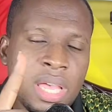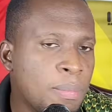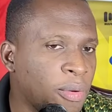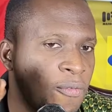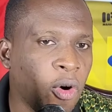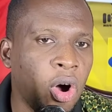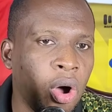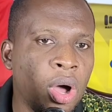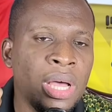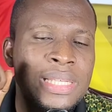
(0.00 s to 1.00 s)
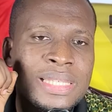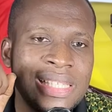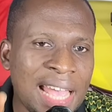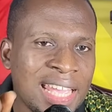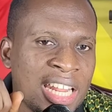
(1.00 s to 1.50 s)
before
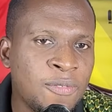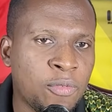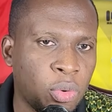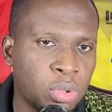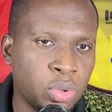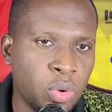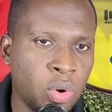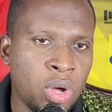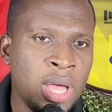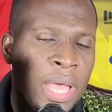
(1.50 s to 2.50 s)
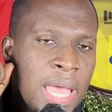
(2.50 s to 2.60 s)
signing for Kotoko